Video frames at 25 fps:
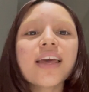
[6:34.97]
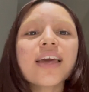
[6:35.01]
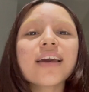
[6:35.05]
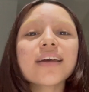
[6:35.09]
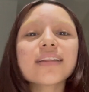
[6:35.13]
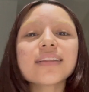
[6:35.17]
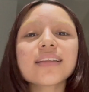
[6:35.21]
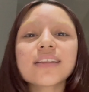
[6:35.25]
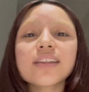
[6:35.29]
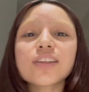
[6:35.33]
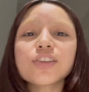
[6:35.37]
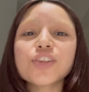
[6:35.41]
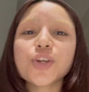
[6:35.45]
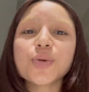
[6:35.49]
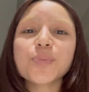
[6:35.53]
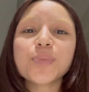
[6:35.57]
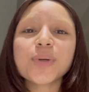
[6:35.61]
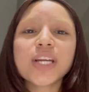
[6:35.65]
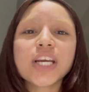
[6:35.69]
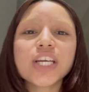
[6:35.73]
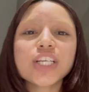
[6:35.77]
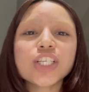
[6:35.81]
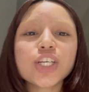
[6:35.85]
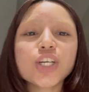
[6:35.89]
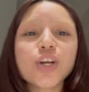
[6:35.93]
The
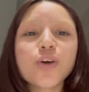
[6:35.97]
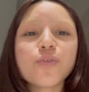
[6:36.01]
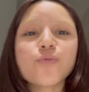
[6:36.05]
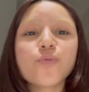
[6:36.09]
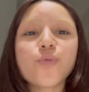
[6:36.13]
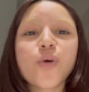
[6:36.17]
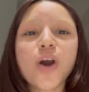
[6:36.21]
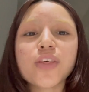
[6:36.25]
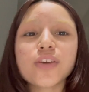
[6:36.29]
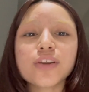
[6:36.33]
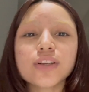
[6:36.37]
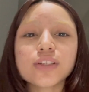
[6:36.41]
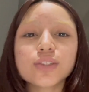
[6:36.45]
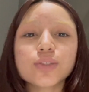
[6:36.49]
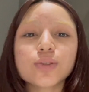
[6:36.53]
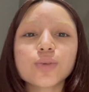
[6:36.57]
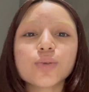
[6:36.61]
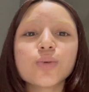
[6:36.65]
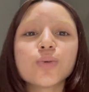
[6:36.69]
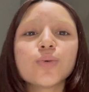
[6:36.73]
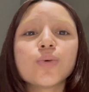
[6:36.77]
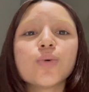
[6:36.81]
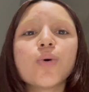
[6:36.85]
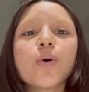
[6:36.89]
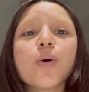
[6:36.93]
determination of whether
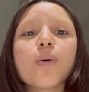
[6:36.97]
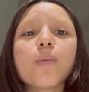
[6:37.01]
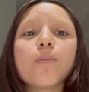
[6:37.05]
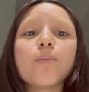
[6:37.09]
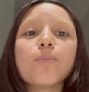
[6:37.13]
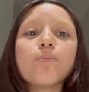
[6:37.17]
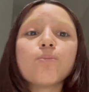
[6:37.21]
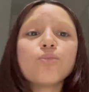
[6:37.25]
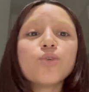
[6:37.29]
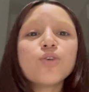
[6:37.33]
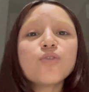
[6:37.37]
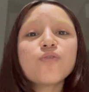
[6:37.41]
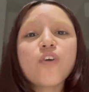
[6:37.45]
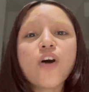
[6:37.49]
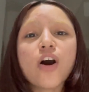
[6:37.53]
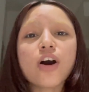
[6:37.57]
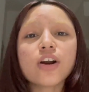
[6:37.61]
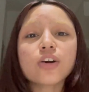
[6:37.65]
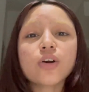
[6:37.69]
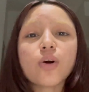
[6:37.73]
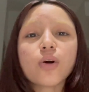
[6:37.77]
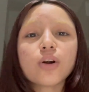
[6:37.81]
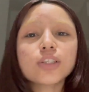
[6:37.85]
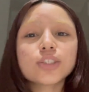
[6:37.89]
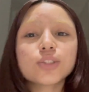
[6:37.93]
to move
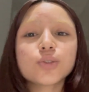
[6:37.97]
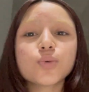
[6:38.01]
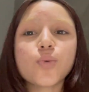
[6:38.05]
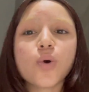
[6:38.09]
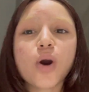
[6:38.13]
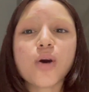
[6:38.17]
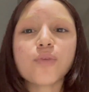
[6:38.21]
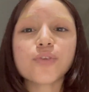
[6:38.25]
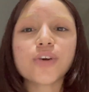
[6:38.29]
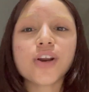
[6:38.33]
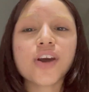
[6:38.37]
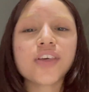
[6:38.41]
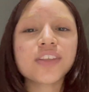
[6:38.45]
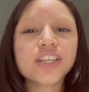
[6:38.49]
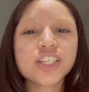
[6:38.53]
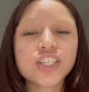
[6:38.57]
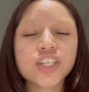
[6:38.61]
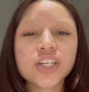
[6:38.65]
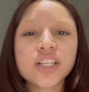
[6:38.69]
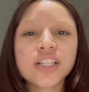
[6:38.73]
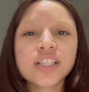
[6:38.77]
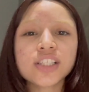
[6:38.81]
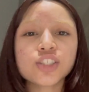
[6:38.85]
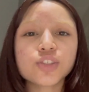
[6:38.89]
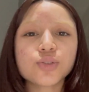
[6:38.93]
on or to offer
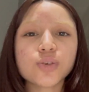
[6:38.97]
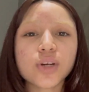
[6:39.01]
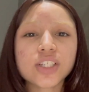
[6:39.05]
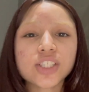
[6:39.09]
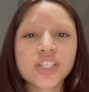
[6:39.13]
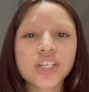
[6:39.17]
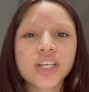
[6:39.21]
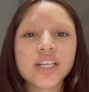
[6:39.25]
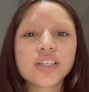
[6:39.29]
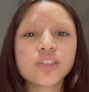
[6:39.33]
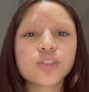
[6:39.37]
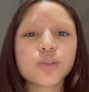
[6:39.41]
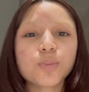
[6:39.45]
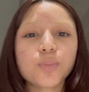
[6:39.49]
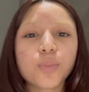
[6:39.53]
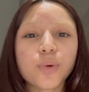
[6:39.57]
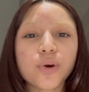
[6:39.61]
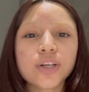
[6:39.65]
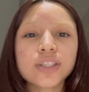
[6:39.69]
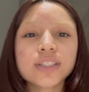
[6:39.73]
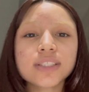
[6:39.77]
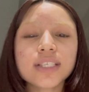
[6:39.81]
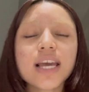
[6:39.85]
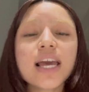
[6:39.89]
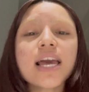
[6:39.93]
additional instruction and
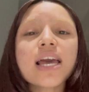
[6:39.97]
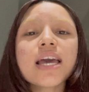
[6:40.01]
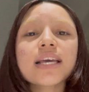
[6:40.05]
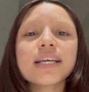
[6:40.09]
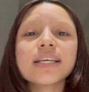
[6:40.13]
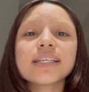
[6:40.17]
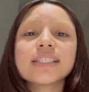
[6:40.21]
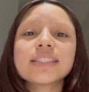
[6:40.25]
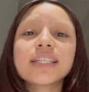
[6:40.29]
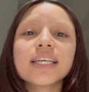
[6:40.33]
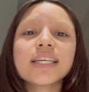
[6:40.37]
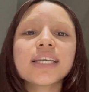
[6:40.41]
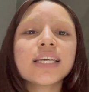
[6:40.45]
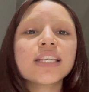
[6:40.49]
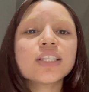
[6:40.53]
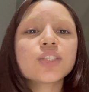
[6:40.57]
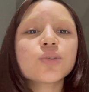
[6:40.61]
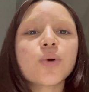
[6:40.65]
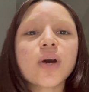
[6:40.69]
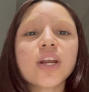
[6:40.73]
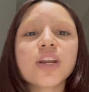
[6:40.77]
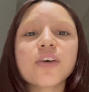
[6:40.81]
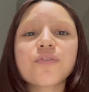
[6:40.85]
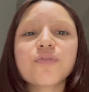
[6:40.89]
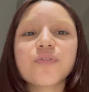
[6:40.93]
support is the key
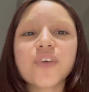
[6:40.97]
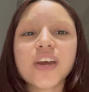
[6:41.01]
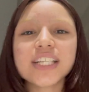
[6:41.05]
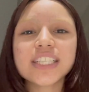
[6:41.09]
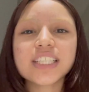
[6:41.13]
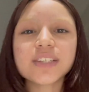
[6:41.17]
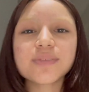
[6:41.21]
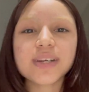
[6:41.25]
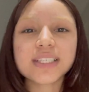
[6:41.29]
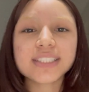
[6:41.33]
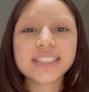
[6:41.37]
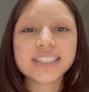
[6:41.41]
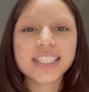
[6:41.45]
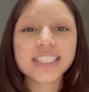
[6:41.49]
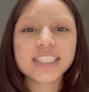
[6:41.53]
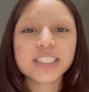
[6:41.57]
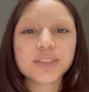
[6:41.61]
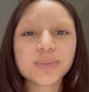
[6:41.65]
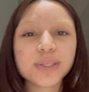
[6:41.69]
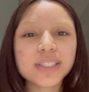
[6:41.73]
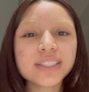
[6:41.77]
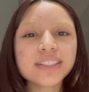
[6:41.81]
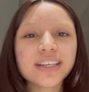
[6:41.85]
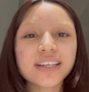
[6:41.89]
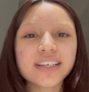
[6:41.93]
to an effective
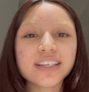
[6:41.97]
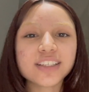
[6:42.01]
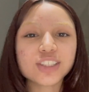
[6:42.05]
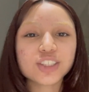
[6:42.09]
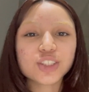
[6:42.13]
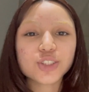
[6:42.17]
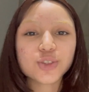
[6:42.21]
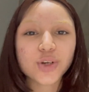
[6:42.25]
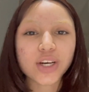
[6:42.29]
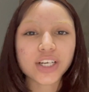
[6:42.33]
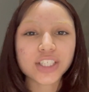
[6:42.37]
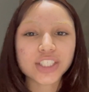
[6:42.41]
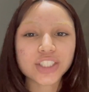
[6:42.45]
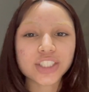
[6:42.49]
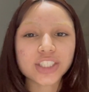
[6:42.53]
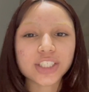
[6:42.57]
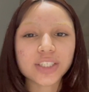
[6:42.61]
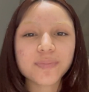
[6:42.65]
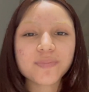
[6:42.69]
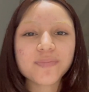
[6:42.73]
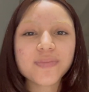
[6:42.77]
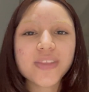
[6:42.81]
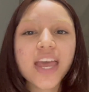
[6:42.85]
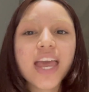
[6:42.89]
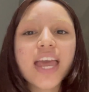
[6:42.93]
assessment and instruction.
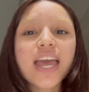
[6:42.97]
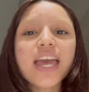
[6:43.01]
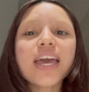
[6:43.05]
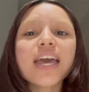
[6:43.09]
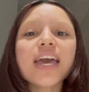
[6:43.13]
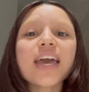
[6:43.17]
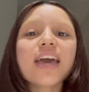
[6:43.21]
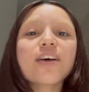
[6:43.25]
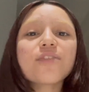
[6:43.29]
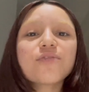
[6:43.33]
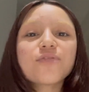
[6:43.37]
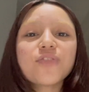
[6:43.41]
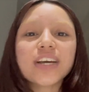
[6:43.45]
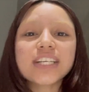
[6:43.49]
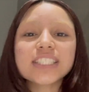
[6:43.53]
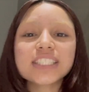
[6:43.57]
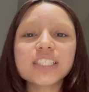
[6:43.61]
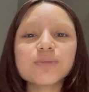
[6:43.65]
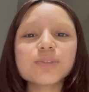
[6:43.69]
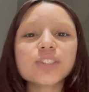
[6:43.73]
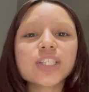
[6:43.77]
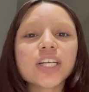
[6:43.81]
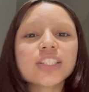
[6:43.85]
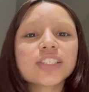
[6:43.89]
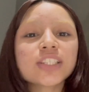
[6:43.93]

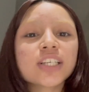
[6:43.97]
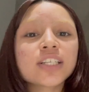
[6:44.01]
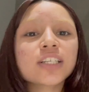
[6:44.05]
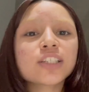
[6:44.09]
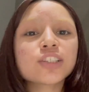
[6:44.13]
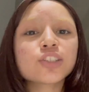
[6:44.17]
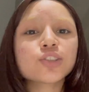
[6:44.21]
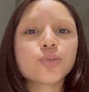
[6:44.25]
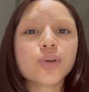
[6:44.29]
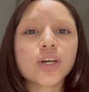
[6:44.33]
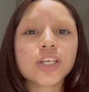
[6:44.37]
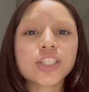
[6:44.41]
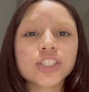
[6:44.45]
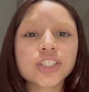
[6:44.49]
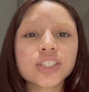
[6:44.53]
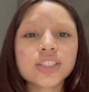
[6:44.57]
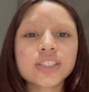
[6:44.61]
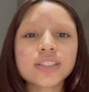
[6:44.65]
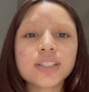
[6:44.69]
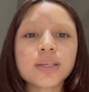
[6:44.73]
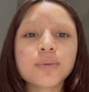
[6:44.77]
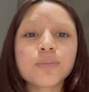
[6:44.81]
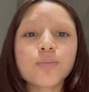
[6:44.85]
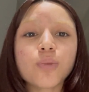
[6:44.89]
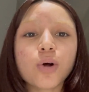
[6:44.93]
Effective children
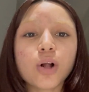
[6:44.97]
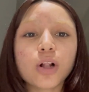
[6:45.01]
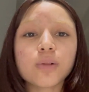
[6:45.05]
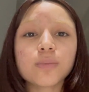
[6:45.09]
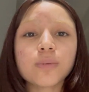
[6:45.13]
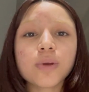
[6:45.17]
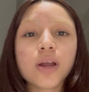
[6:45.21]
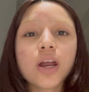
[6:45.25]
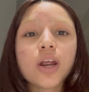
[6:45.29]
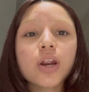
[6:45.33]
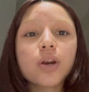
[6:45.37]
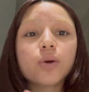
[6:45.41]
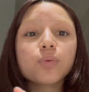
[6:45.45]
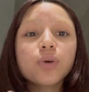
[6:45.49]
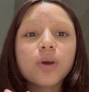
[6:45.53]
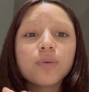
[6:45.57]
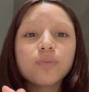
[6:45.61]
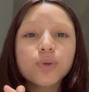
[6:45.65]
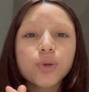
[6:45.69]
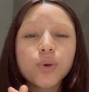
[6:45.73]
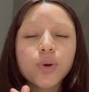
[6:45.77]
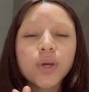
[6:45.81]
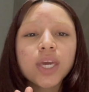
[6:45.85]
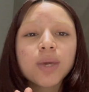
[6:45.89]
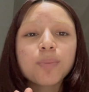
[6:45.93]
instructions involve
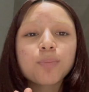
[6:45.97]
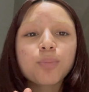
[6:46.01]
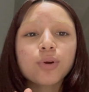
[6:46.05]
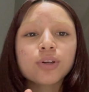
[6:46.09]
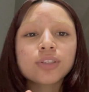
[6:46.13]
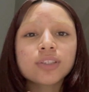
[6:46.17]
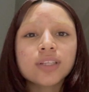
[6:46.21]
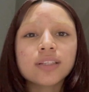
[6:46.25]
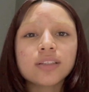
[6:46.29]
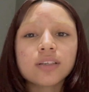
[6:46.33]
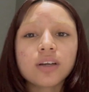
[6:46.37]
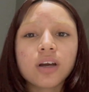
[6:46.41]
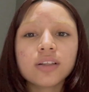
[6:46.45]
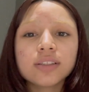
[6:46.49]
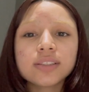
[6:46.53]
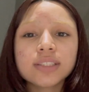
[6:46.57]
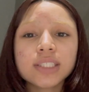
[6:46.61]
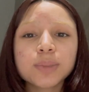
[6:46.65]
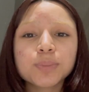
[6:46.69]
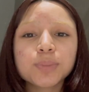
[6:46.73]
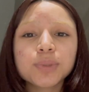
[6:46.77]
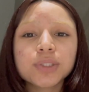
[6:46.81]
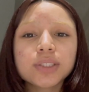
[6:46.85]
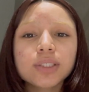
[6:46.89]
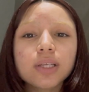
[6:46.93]
reviewing important
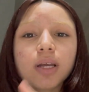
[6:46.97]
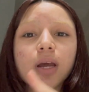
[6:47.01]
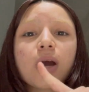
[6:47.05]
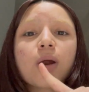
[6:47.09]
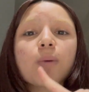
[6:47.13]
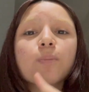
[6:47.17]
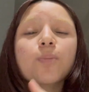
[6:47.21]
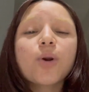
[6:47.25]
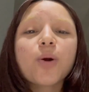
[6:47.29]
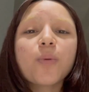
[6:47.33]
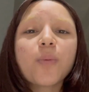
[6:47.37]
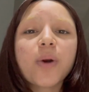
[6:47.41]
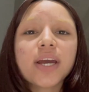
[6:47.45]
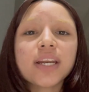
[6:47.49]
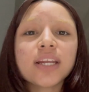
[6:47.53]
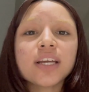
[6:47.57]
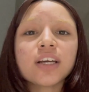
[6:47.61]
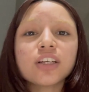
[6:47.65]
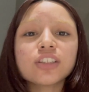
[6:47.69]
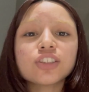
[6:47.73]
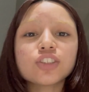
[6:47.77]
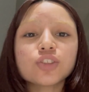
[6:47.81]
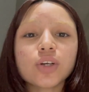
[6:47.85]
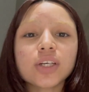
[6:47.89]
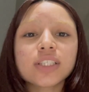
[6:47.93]
concepts, providing
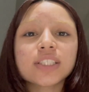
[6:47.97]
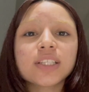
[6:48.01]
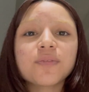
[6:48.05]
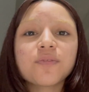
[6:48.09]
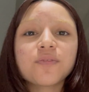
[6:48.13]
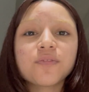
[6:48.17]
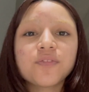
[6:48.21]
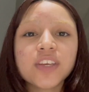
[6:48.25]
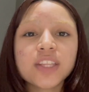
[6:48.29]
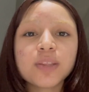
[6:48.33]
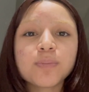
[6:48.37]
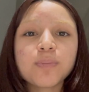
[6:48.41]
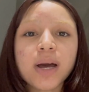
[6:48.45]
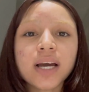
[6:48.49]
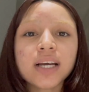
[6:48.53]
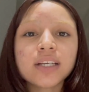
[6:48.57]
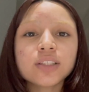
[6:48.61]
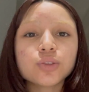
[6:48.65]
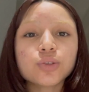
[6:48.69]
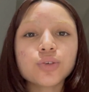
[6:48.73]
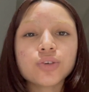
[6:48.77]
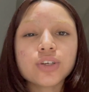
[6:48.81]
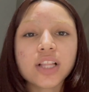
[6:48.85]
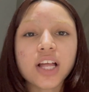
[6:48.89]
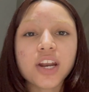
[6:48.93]
constructive feedback
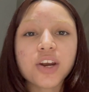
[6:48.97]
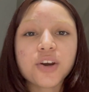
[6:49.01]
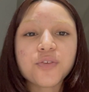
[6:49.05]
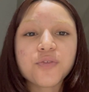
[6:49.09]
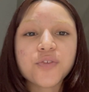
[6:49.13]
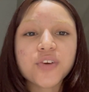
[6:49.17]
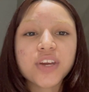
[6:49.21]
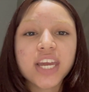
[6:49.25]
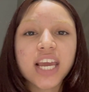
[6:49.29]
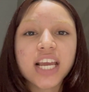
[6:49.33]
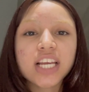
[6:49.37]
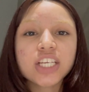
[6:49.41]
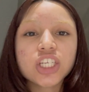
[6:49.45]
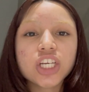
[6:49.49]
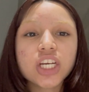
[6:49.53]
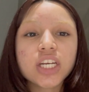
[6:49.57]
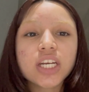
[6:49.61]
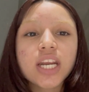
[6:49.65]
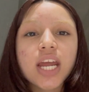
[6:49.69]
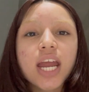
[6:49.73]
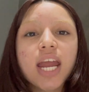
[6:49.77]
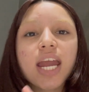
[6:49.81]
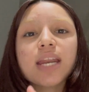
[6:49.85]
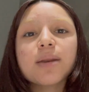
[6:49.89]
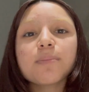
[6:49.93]
through
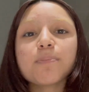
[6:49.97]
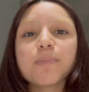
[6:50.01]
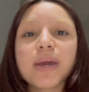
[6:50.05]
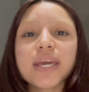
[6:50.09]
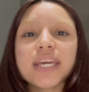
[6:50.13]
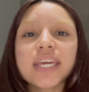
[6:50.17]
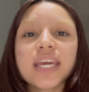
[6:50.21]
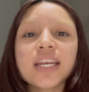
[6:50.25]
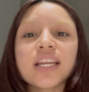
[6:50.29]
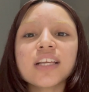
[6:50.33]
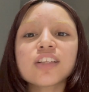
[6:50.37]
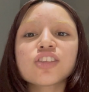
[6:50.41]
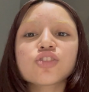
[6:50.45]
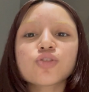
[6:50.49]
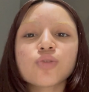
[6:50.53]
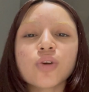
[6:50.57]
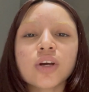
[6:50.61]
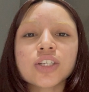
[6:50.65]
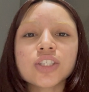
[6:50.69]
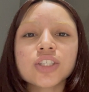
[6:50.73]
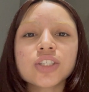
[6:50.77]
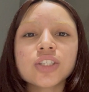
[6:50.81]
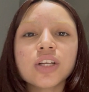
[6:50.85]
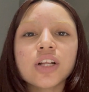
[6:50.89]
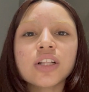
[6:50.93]
clarification, and making
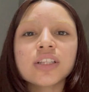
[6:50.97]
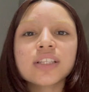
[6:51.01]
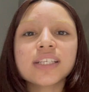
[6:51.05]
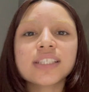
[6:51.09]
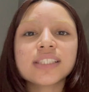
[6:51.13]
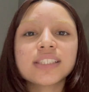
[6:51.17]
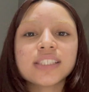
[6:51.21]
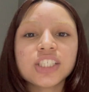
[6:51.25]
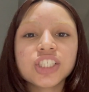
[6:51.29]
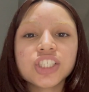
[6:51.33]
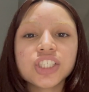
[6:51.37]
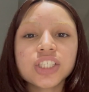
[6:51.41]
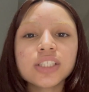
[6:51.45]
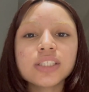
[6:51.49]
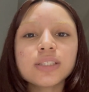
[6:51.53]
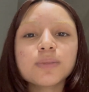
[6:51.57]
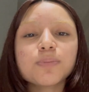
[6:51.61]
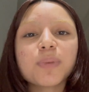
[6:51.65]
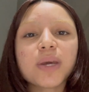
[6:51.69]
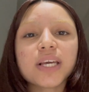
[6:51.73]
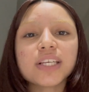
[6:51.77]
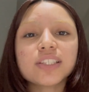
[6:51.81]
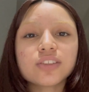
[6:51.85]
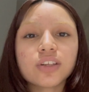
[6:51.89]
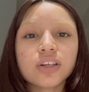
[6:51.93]
instructional decisions
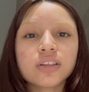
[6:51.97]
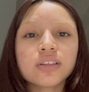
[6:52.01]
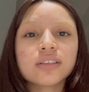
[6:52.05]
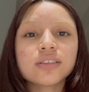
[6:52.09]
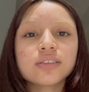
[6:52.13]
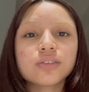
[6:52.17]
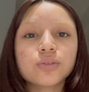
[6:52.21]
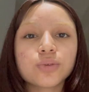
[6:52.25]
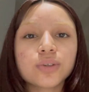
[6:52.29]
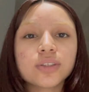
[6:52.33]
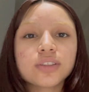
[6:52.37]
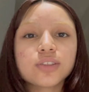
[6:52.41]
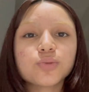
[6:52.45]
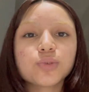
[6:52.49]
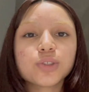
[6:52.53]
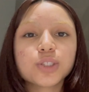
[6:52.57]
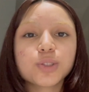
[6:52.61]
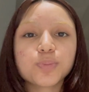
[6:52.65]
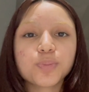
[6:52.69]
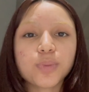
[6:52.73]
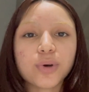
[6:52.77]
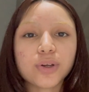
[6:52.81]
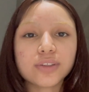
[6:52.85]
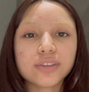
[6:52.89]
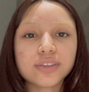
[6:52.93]
based on the student's
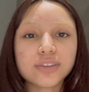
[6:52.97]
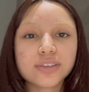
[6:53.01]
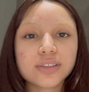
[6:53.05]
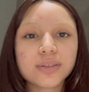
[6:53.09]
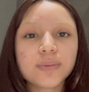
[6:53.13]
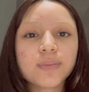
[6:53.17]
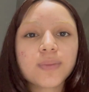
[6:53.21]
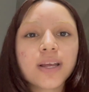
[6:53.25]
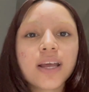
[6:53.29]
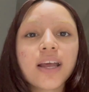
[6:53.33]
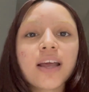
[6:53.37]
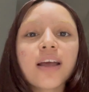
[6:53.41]
response.